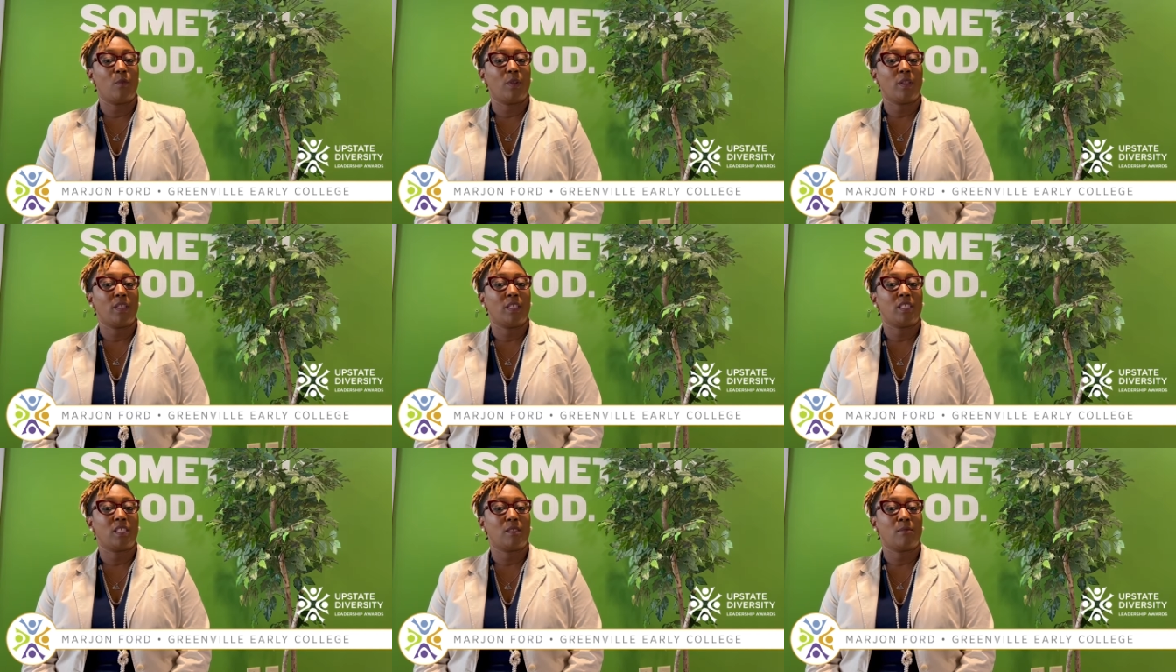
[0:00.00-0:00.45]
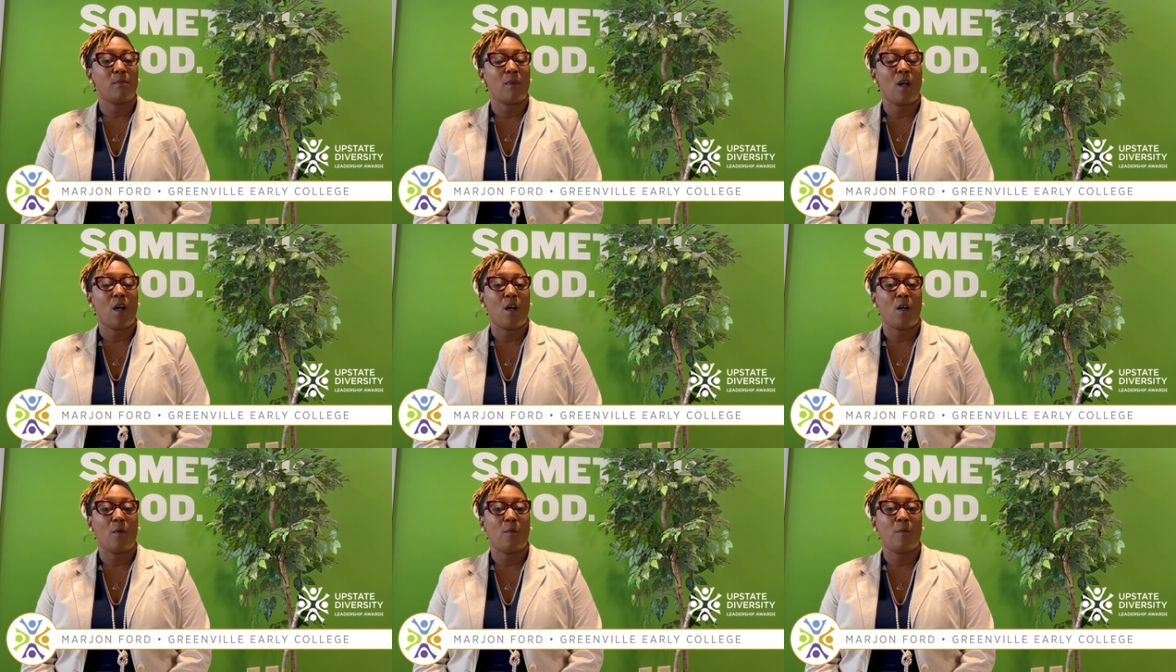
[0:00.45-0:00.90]
really
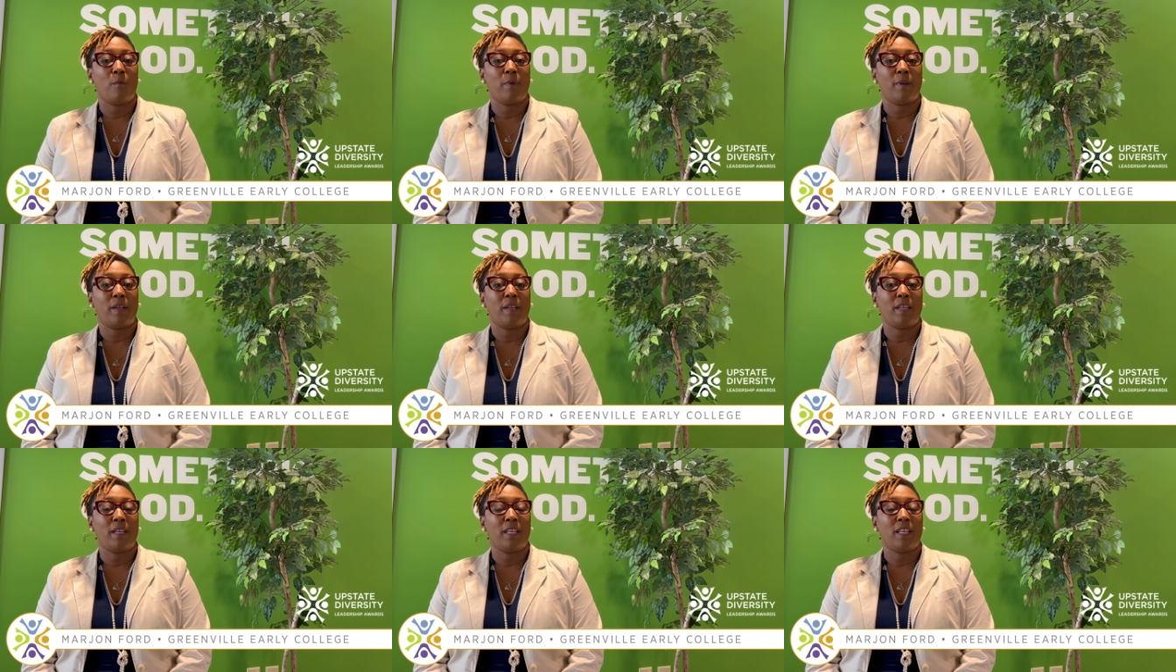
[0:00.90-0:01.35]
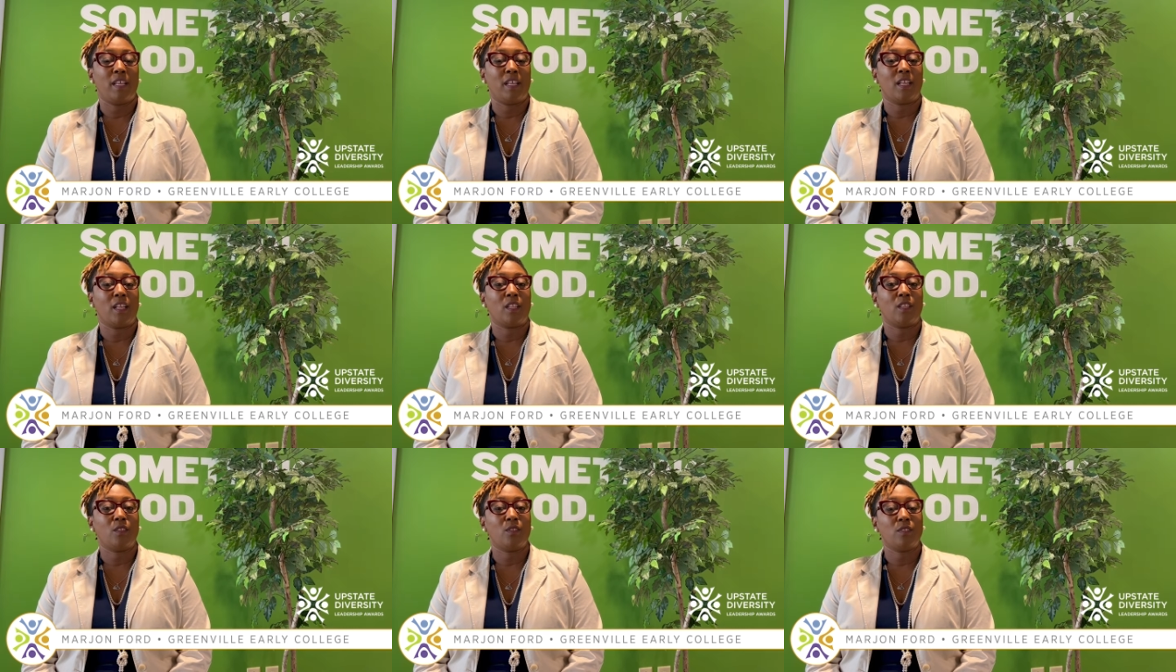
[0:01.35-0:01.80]
small but
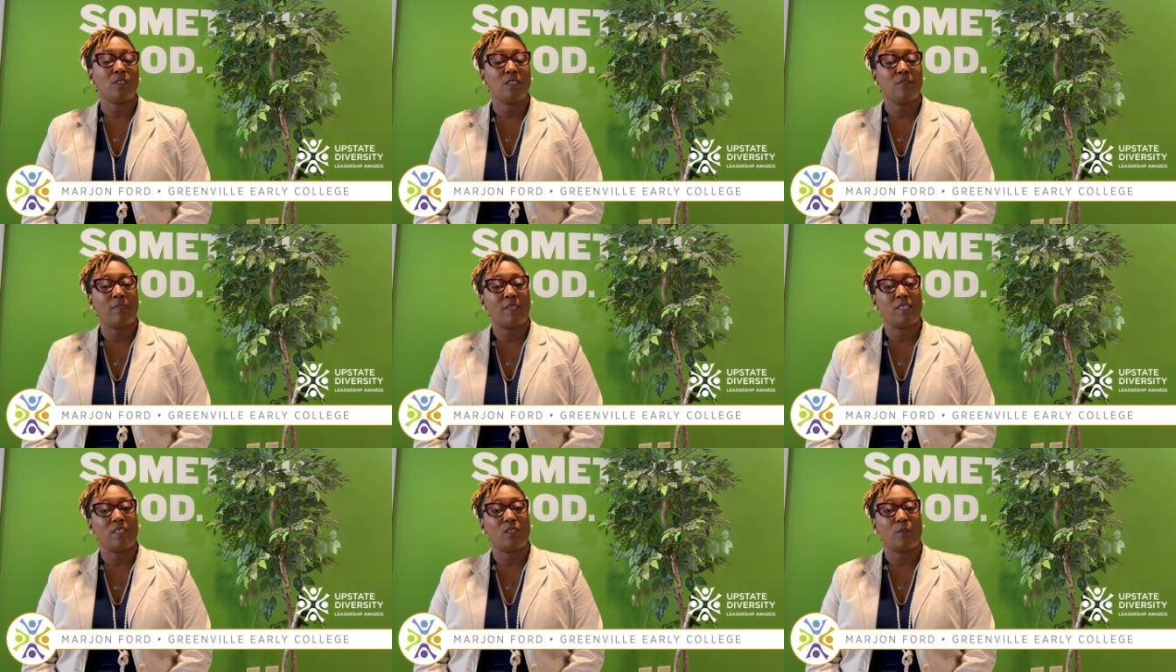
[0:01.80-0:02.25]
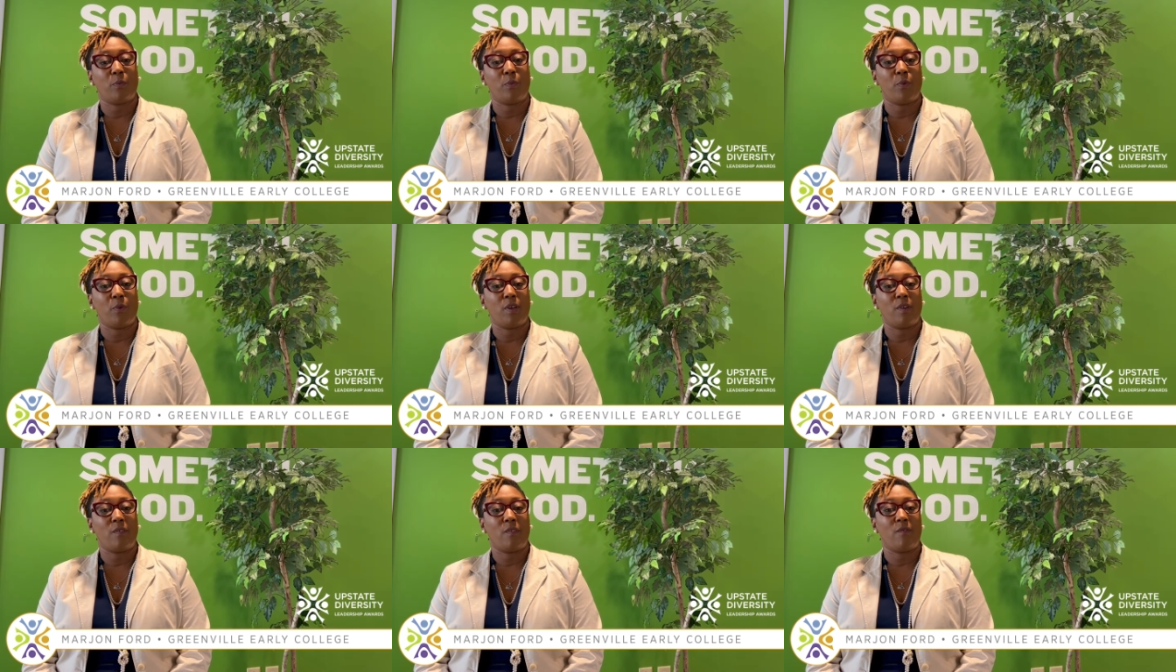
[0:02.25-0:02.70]
inclusive and
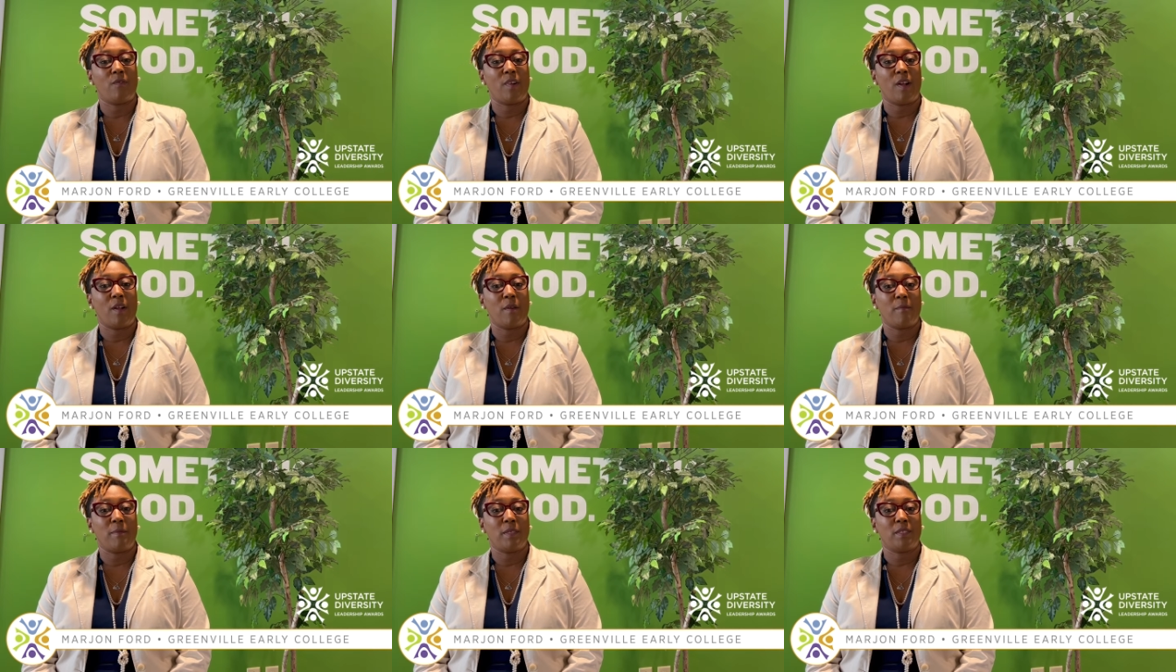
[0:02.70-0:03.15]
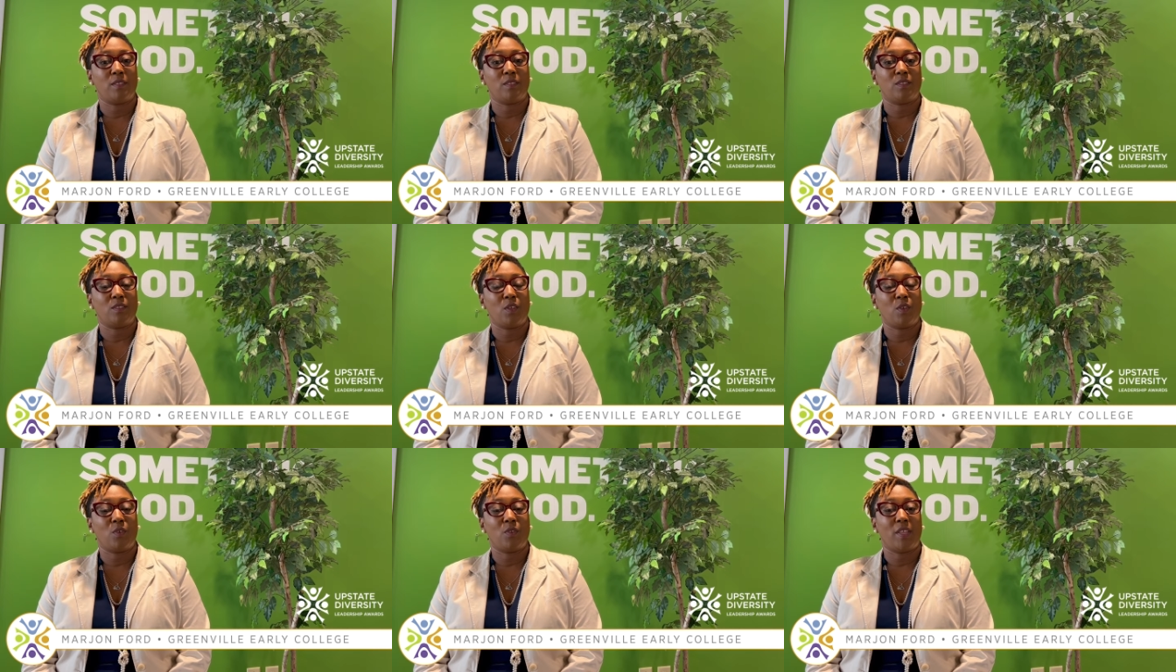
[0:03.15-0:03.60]
supportive environment
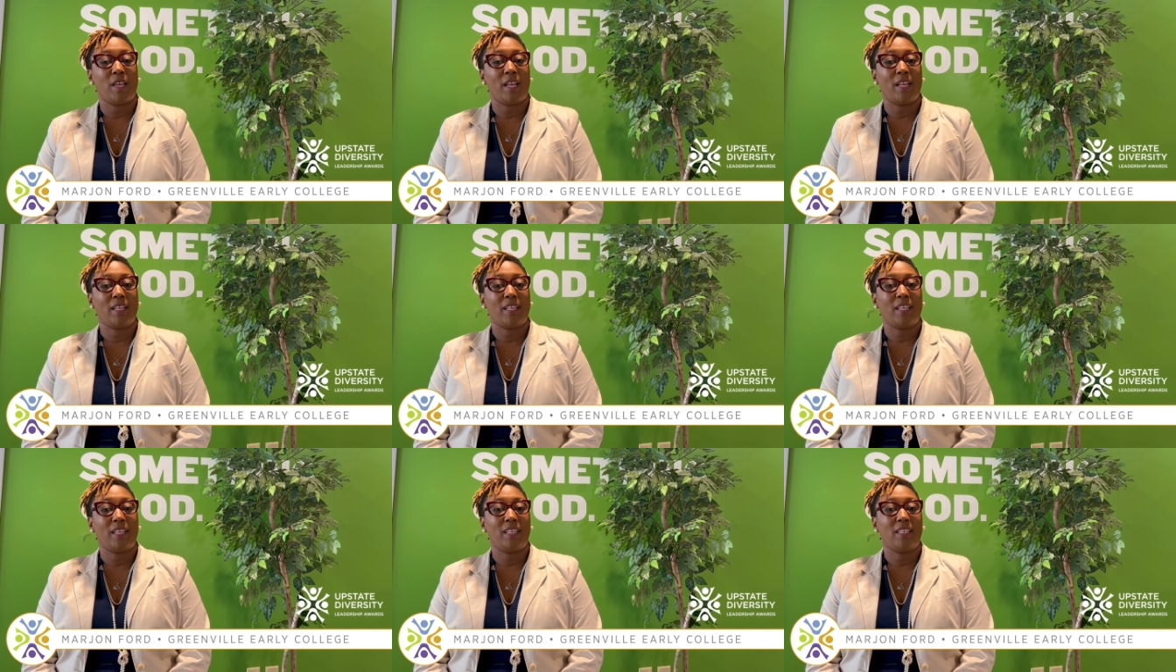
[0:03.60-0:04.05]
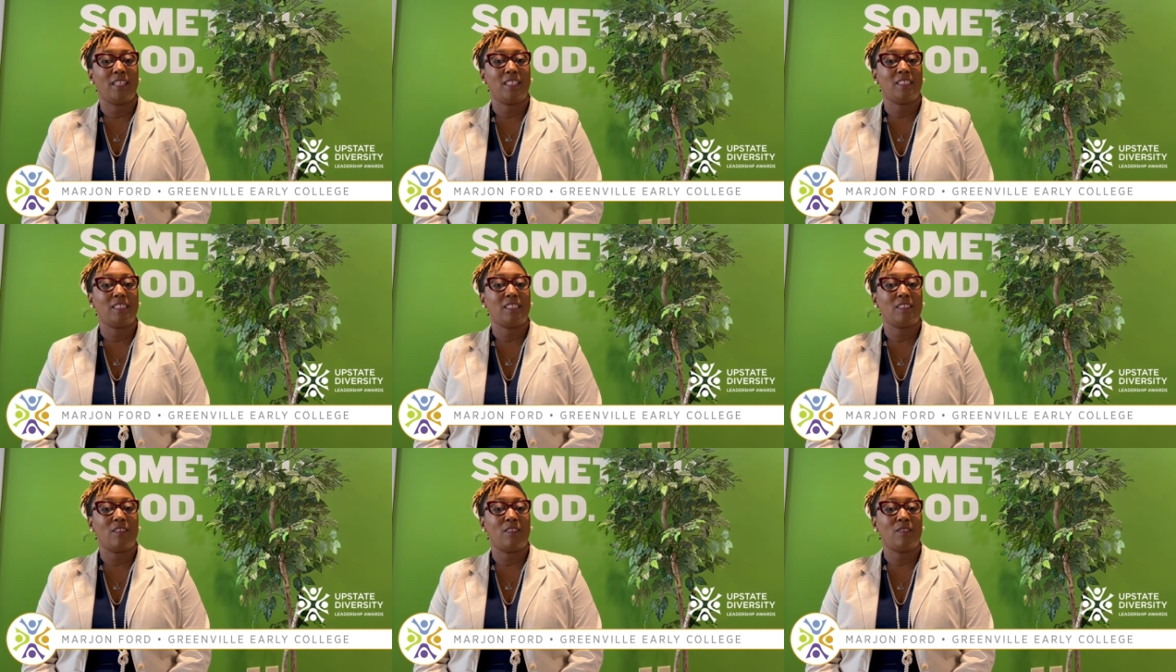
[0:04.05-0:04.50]
so that
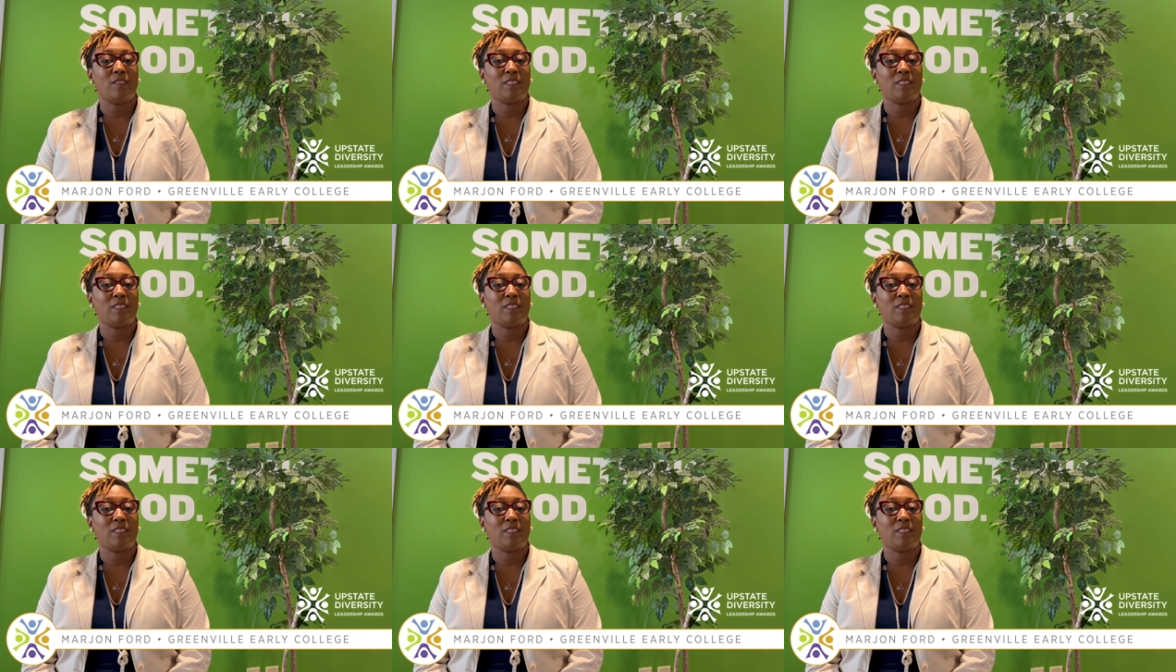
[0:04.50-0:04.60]
kids